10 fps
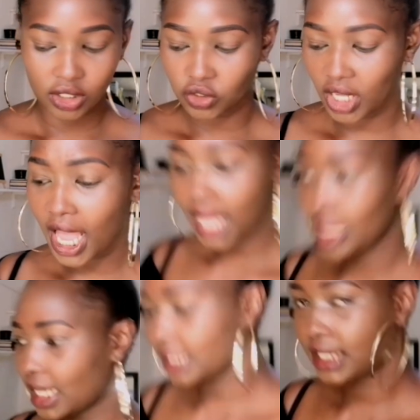So yeah,
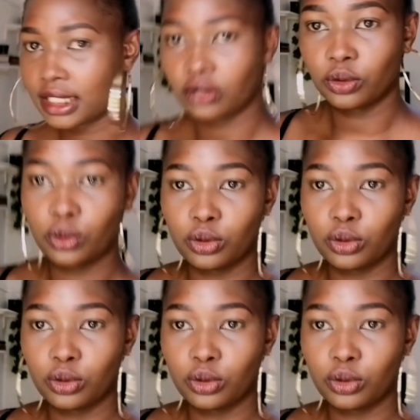that's